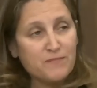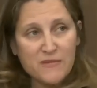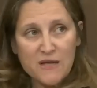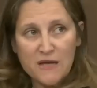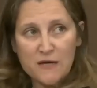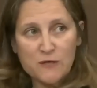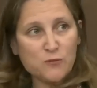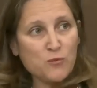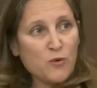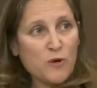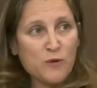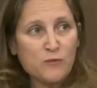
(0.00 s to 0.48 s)

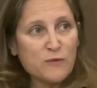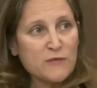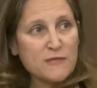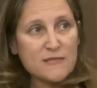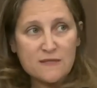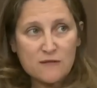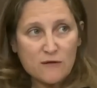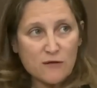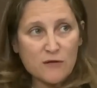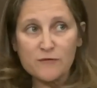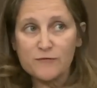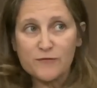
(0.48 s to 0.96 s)
And what we
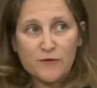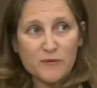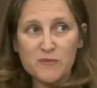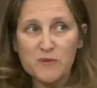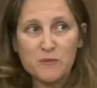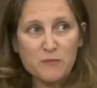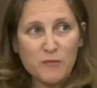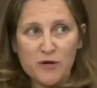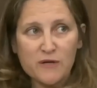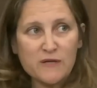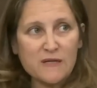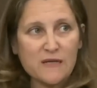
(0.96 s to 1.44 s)
saw from the
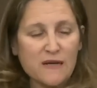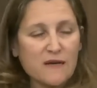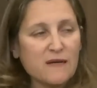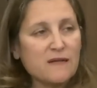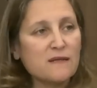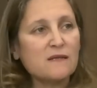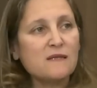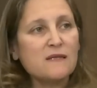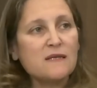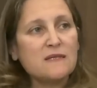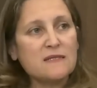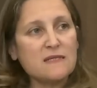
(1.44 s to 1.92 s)
market
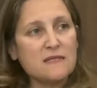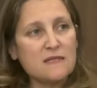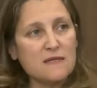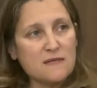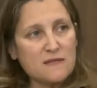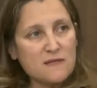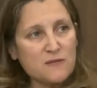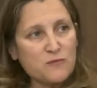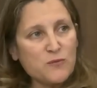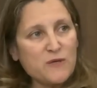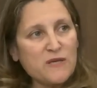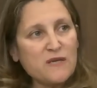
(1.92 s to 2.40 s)
analysts
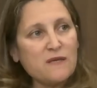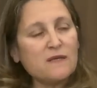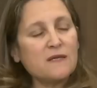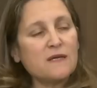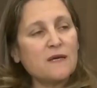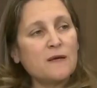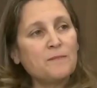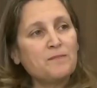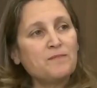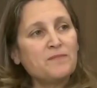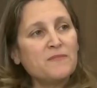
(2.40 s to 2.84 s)
this week